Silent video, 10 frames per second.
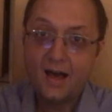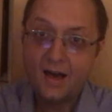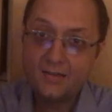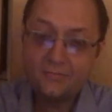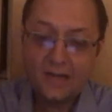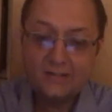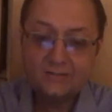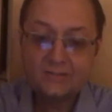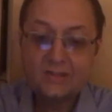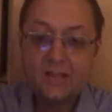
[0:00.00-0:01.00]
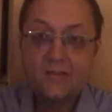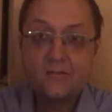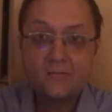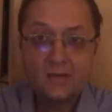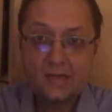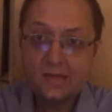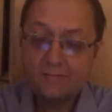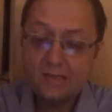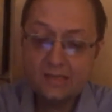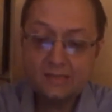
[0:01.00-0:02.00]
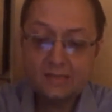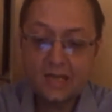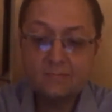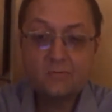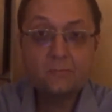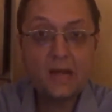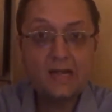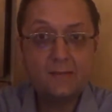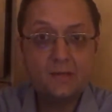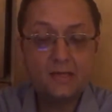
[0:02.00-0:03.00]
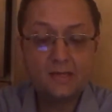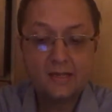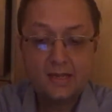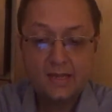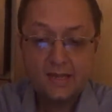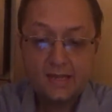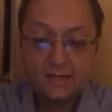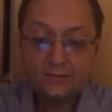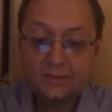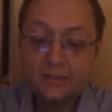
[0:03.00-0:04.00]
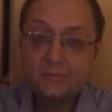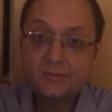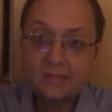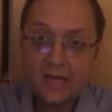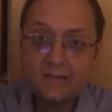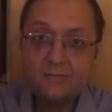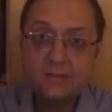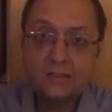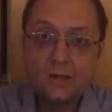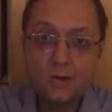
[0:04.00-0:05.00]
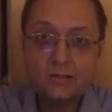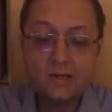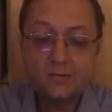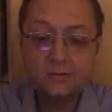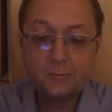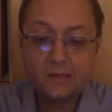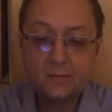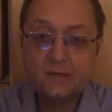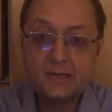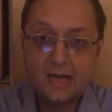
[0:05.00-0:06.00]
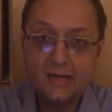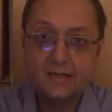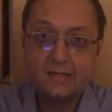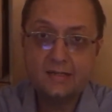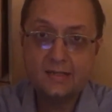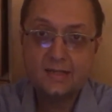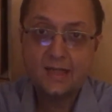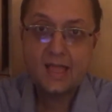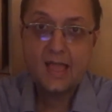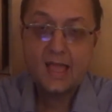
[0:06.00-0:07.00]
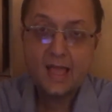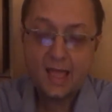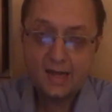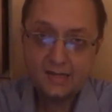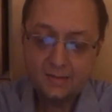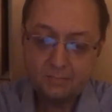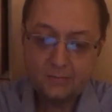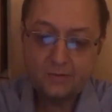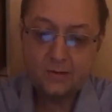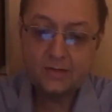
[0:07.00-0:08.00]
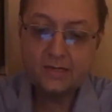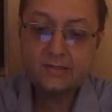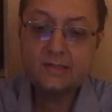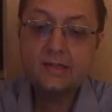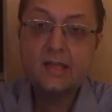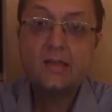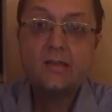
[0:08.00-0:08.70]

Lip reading: Hi friends, we are living in a time of pandemic. It seems life in the lockdown has become a reality. At Nimble Foundation,